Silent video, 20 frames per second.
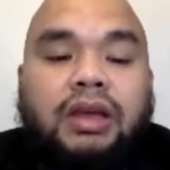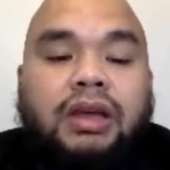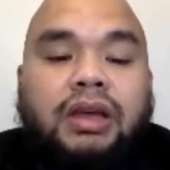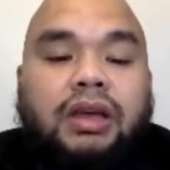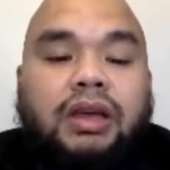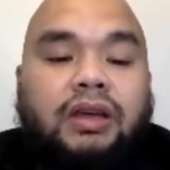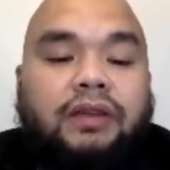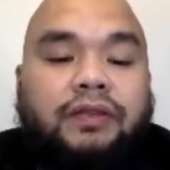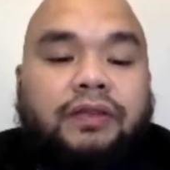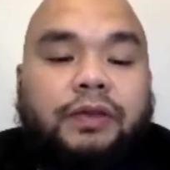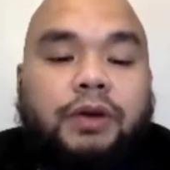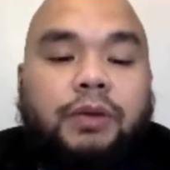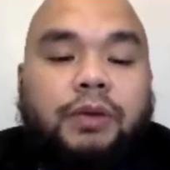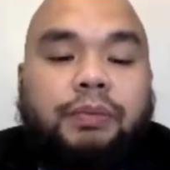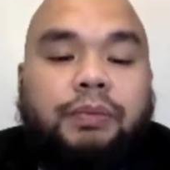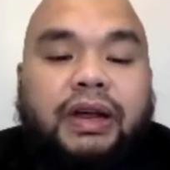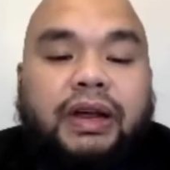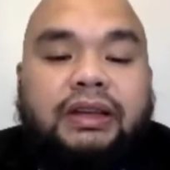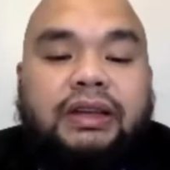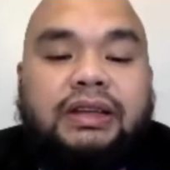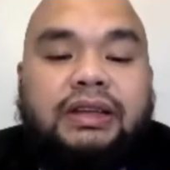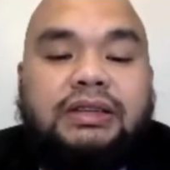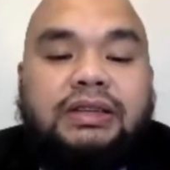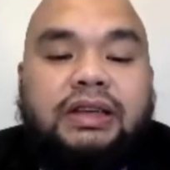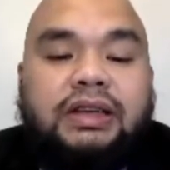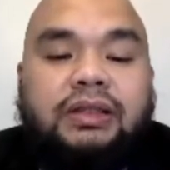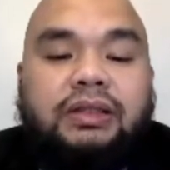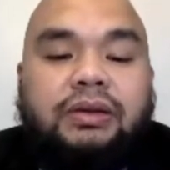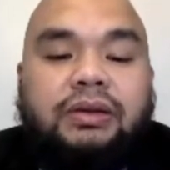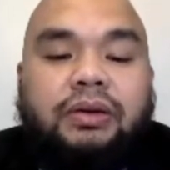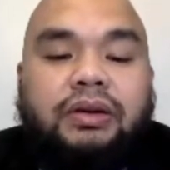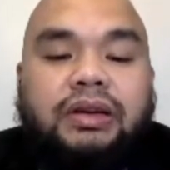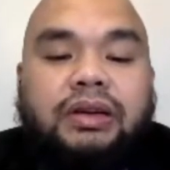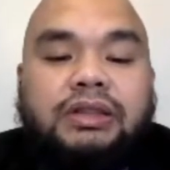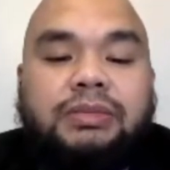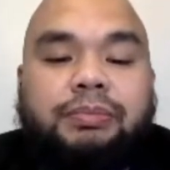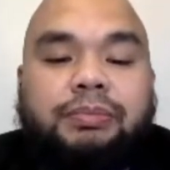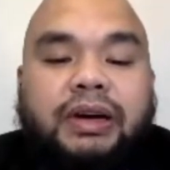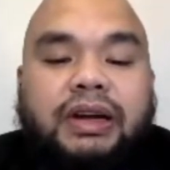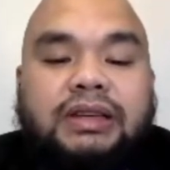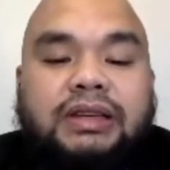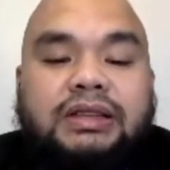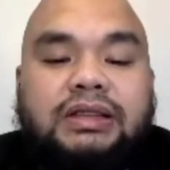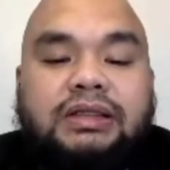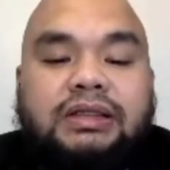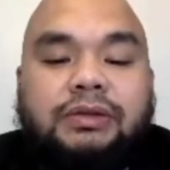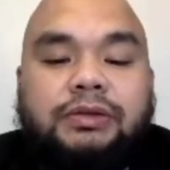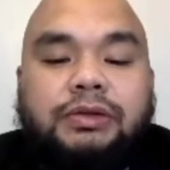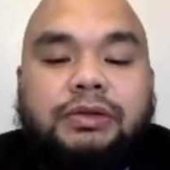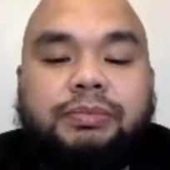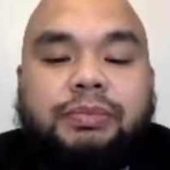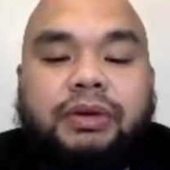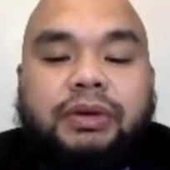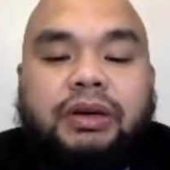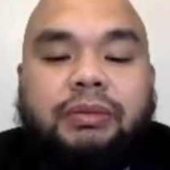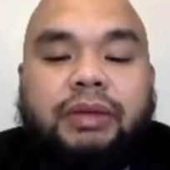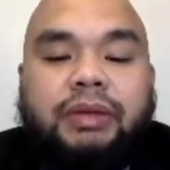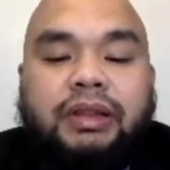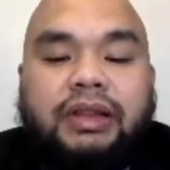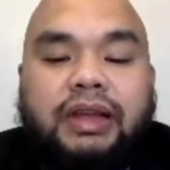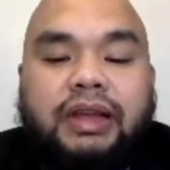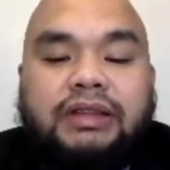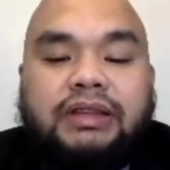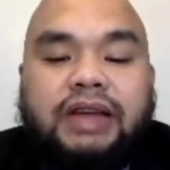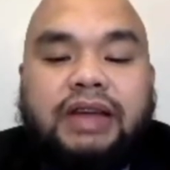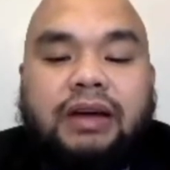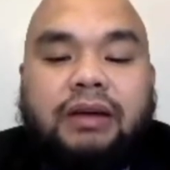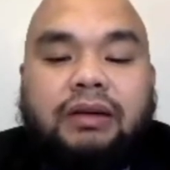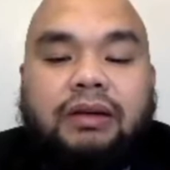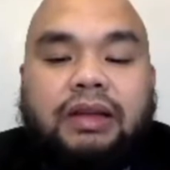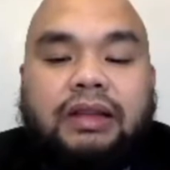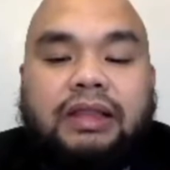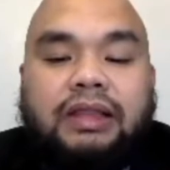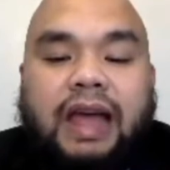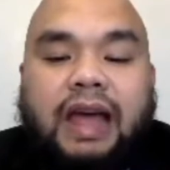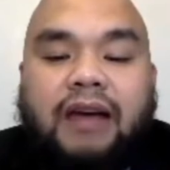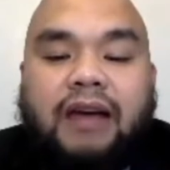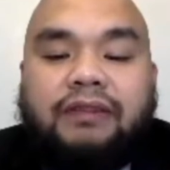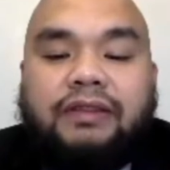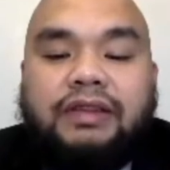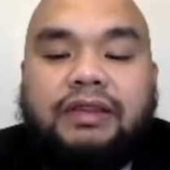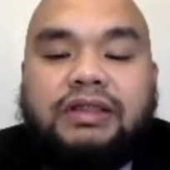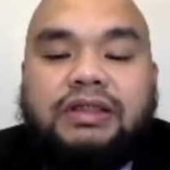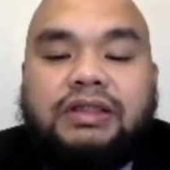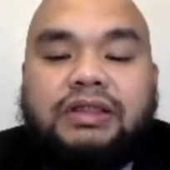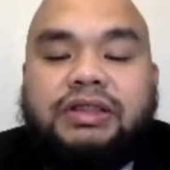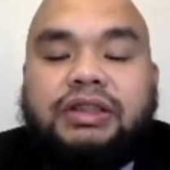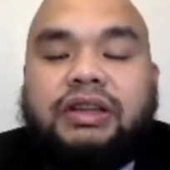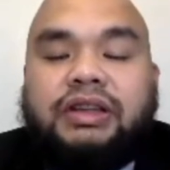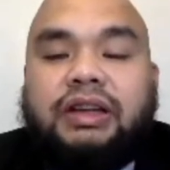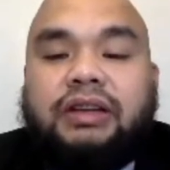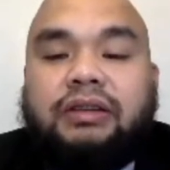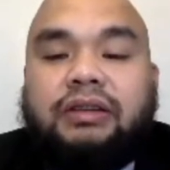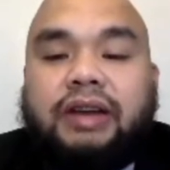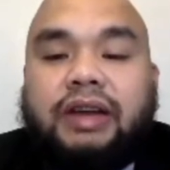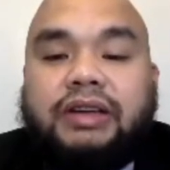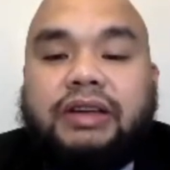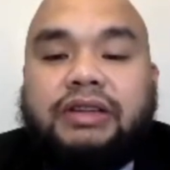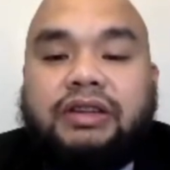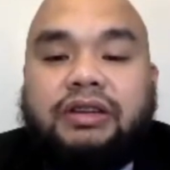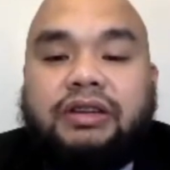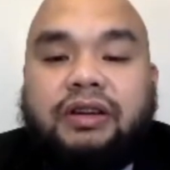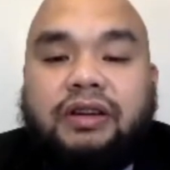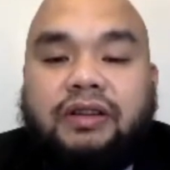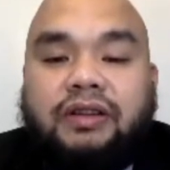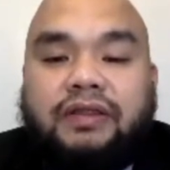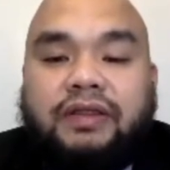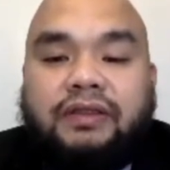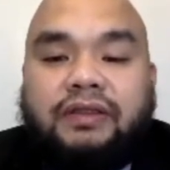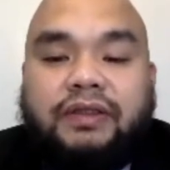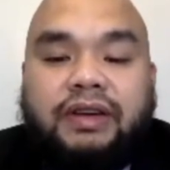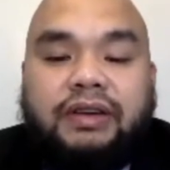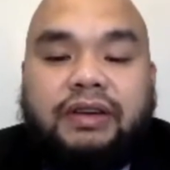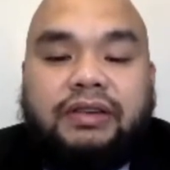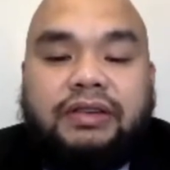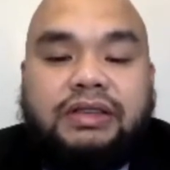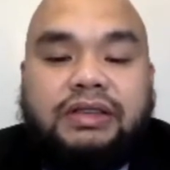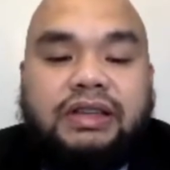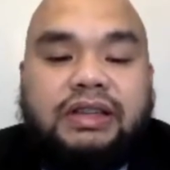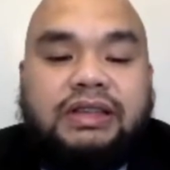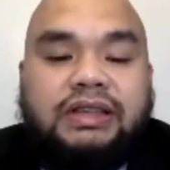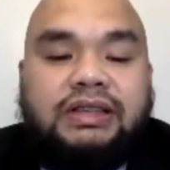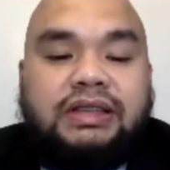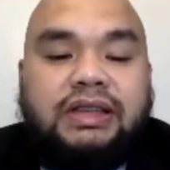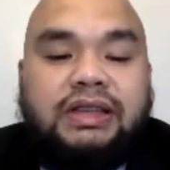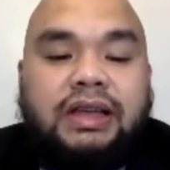If no pregnancy nor the presence of sperm in the ejaculate after surgical correction of the varicoceles,